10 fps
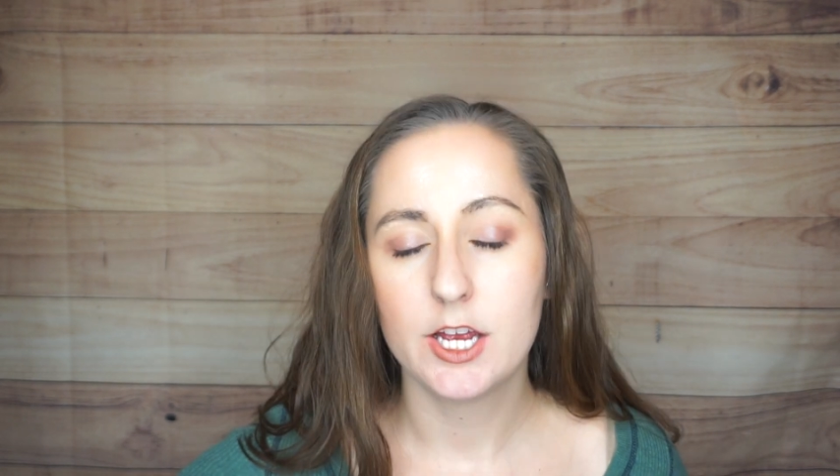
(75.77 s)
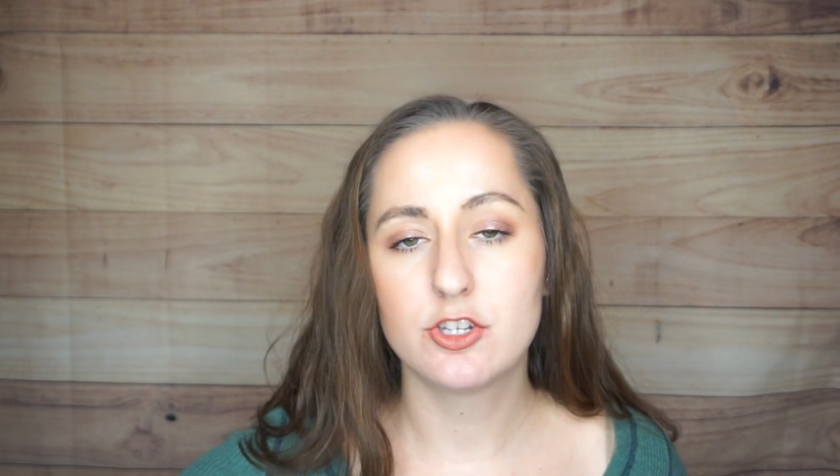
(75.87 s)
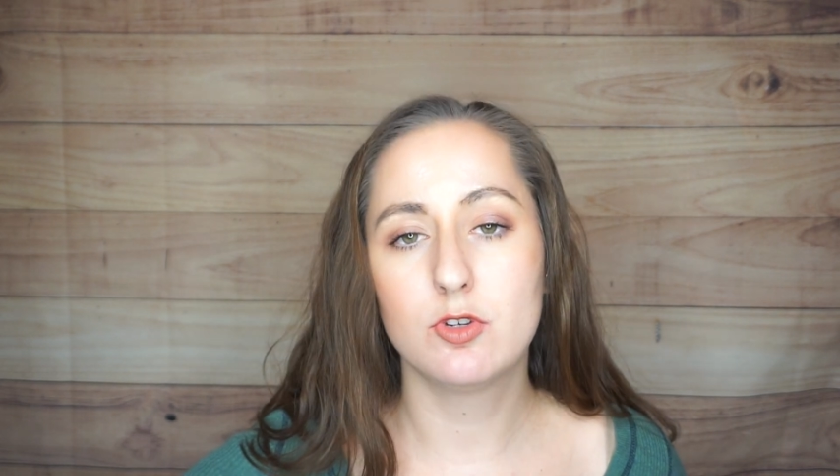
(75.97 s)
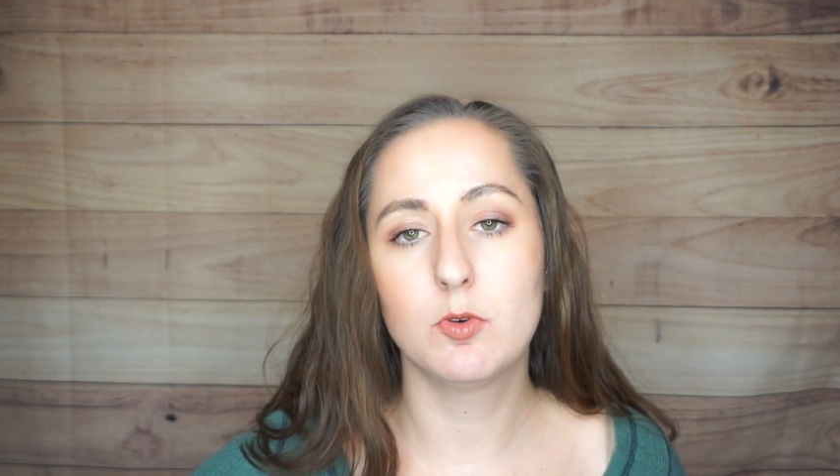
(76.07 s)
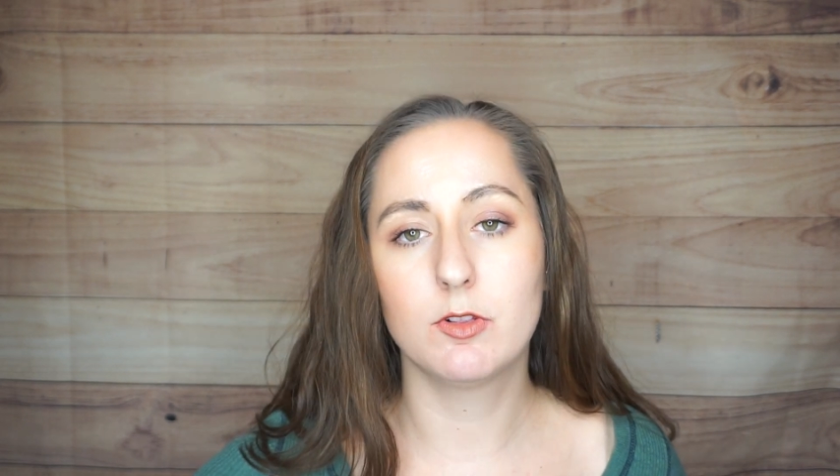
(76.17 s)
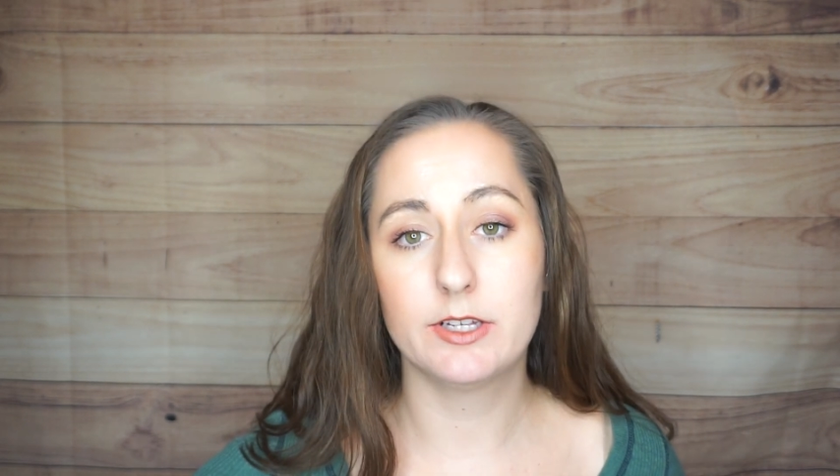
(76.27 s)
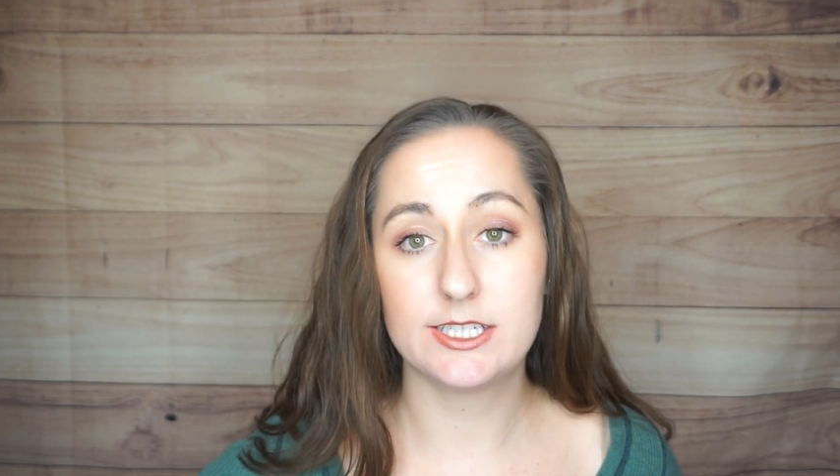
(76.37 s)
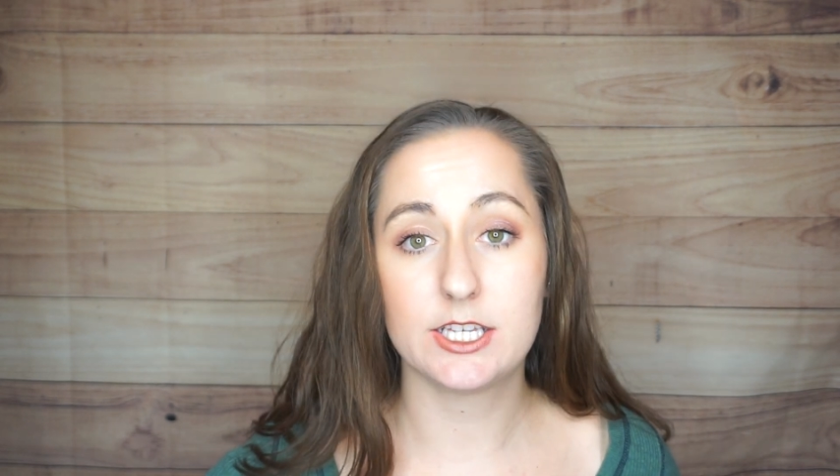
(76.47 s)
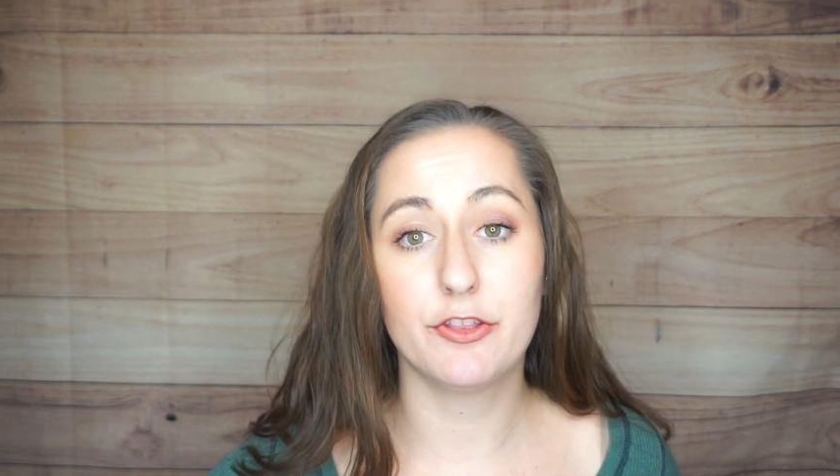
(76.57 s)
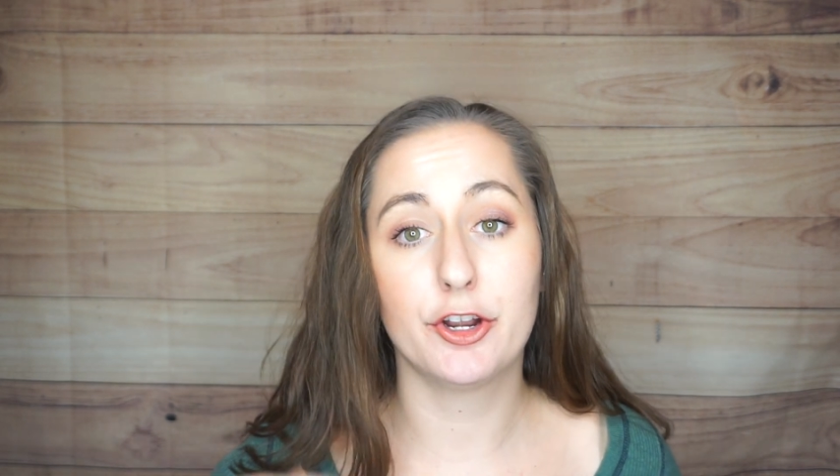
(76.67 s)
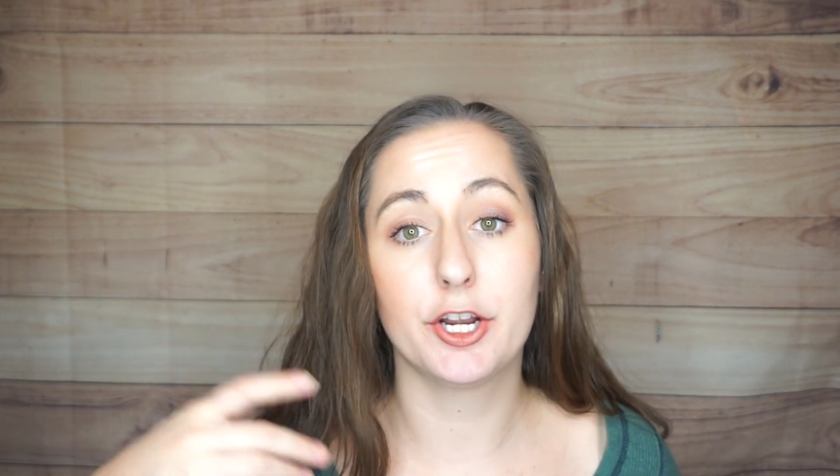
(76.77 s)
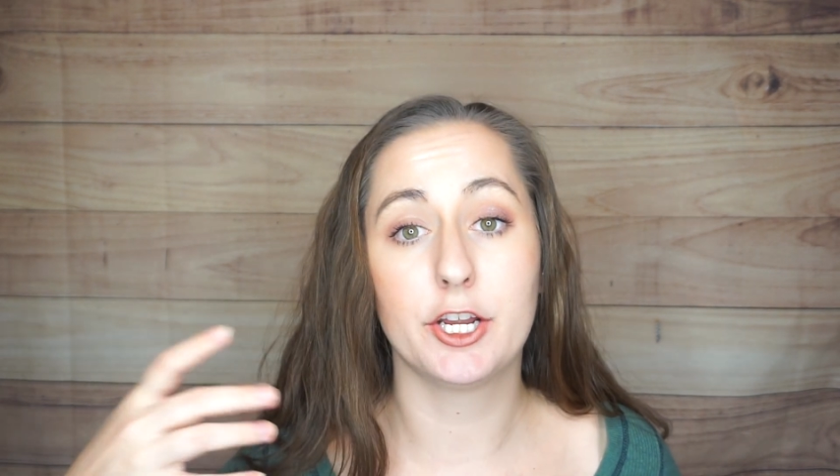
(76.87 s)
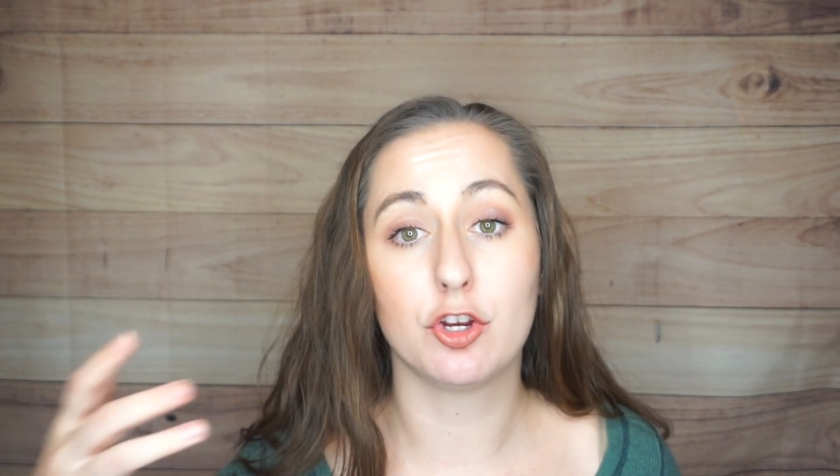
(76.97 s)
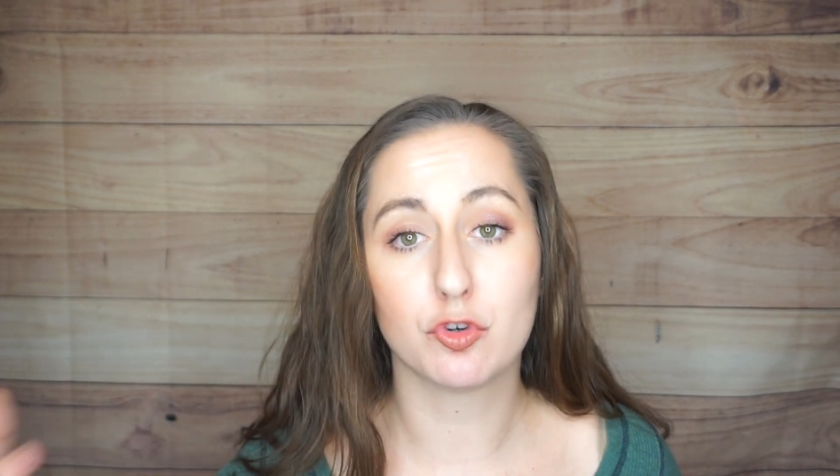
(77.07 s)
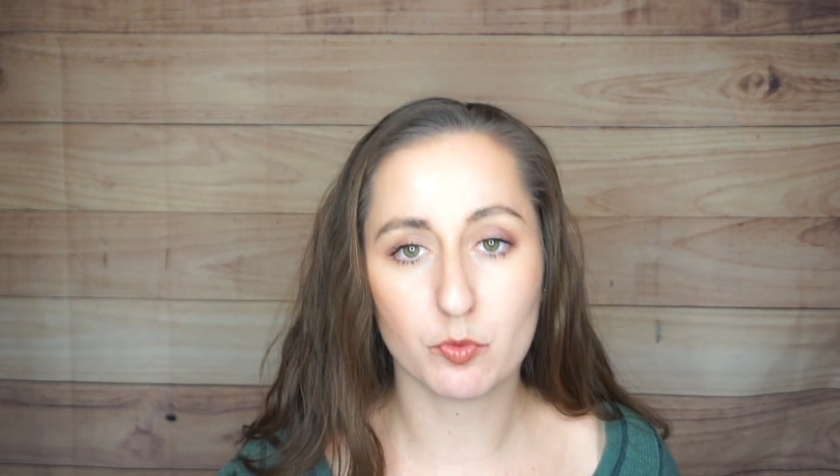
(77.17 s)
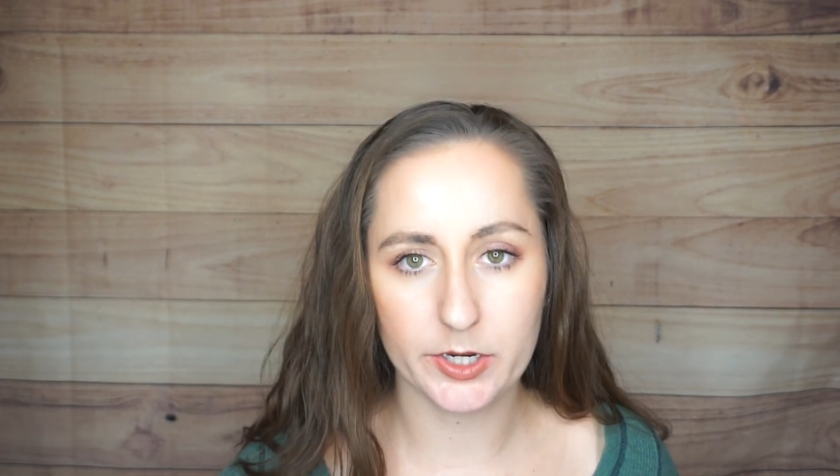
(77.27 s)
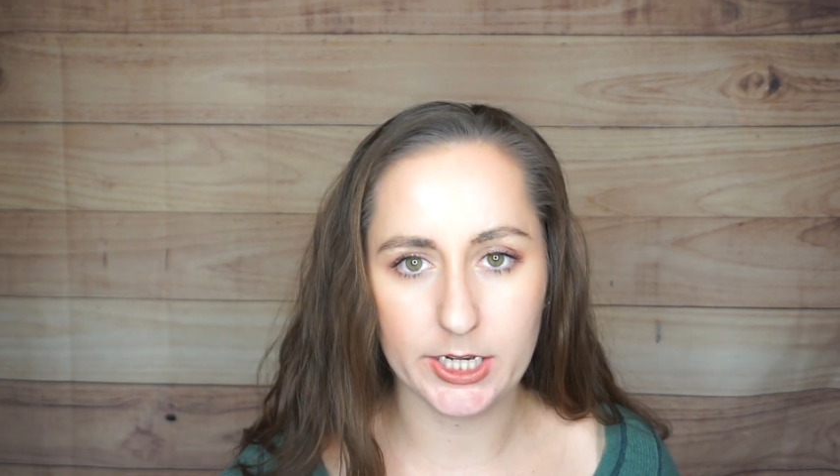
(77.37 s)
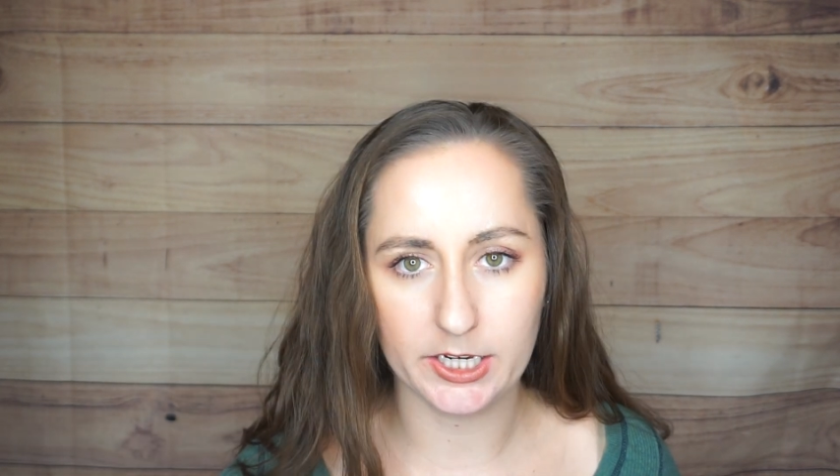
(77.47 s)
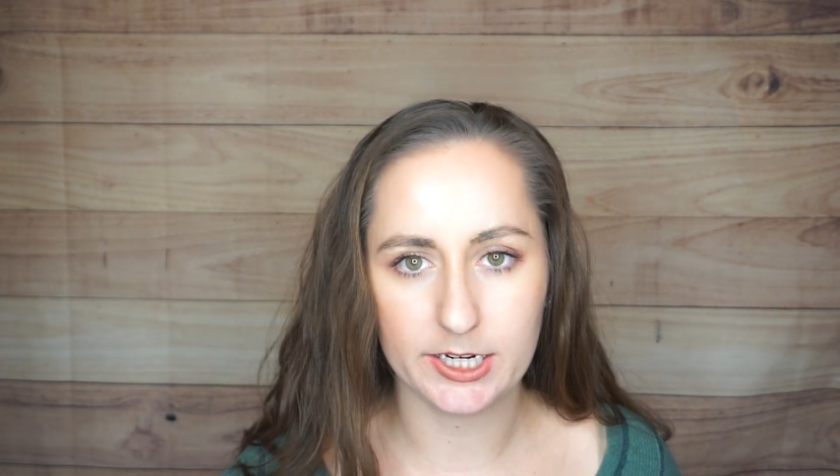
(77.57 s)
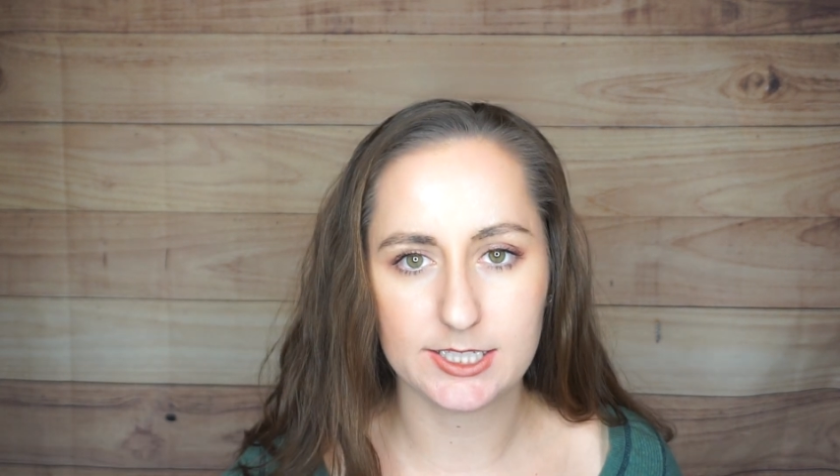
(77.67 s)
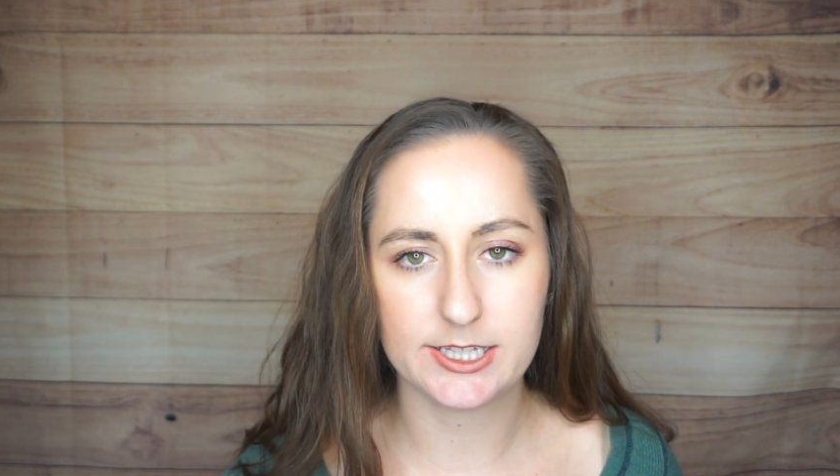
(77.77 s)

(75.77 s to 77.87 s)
to list their ingredients.